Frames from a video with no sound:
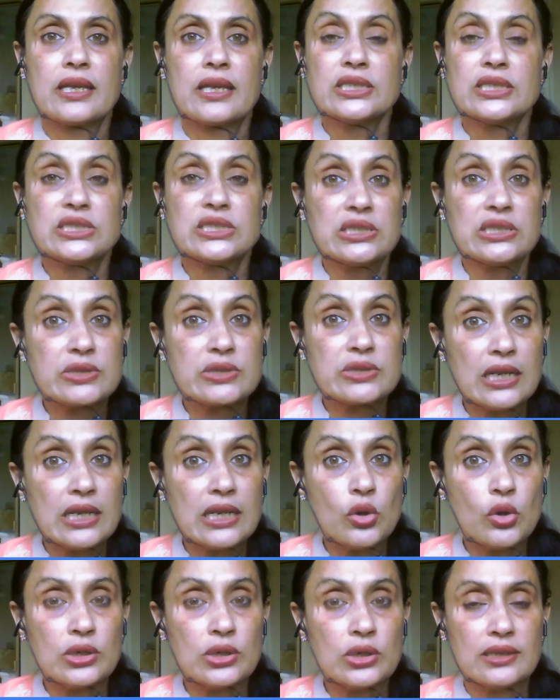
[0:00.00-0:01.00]
She was
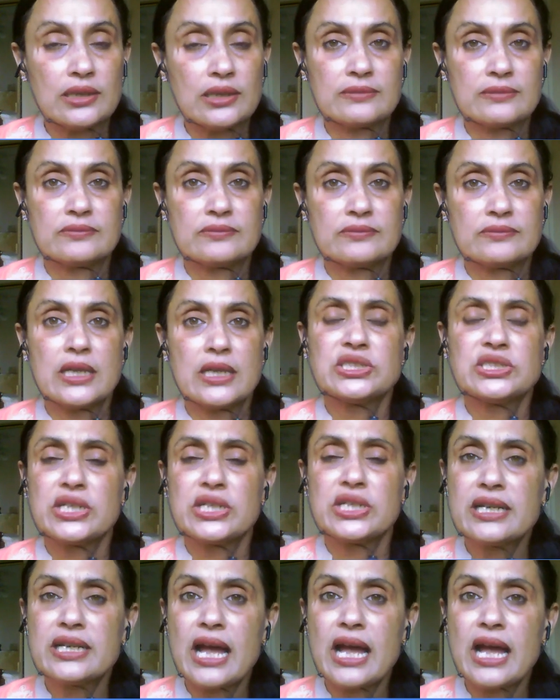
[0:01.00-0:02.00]
alone. She
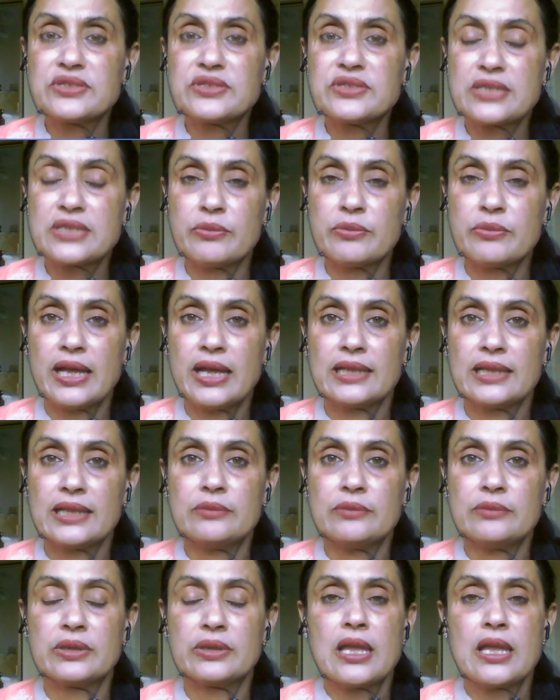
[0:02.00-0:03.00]
did have some help,
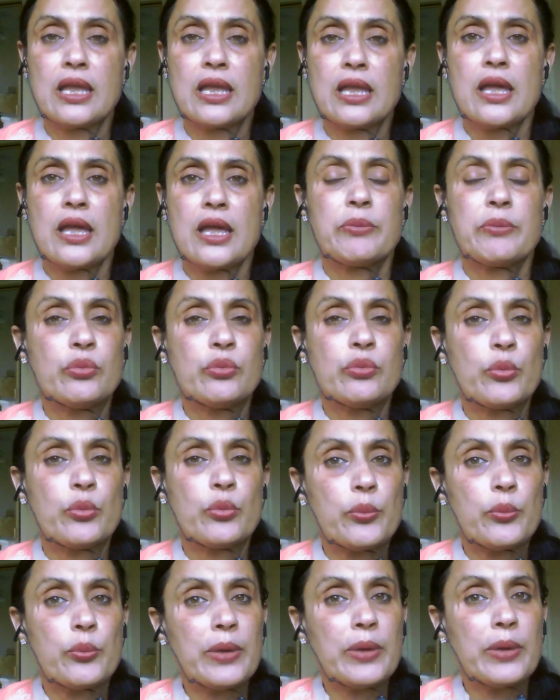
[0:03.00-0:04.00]
but
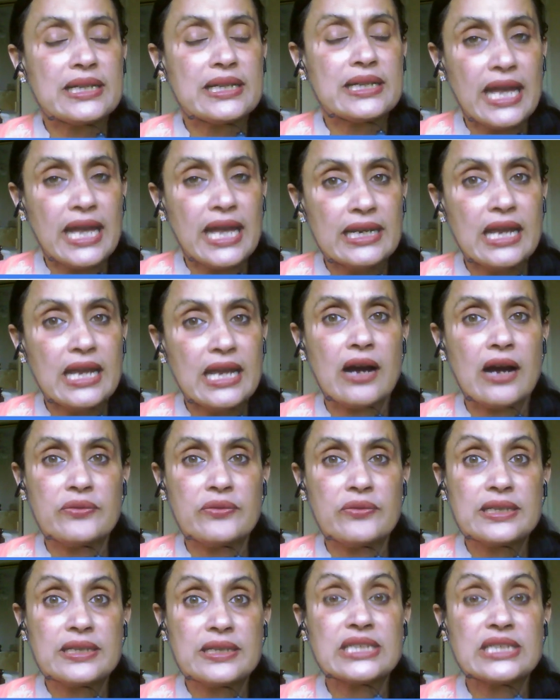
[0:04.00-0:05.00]
then
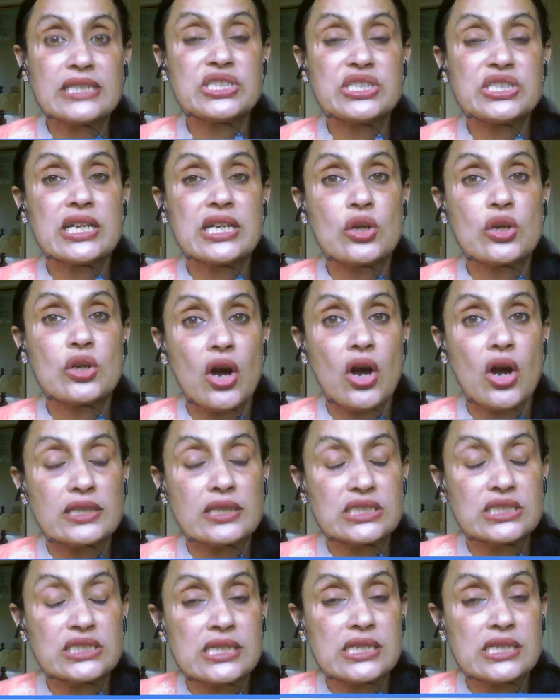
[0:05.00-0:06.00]
after that
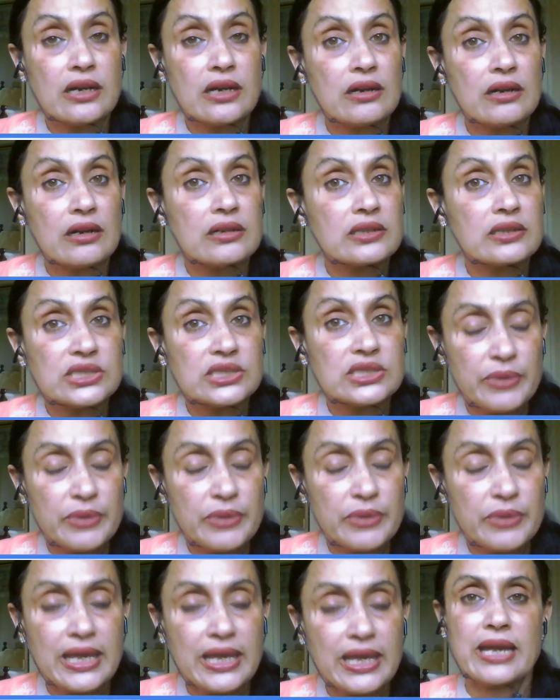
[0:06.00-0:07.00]
she
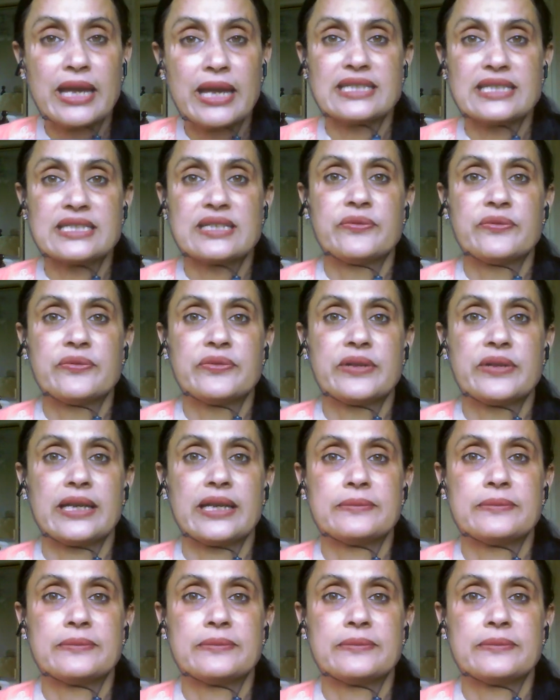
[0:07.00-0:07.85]
became cancer free.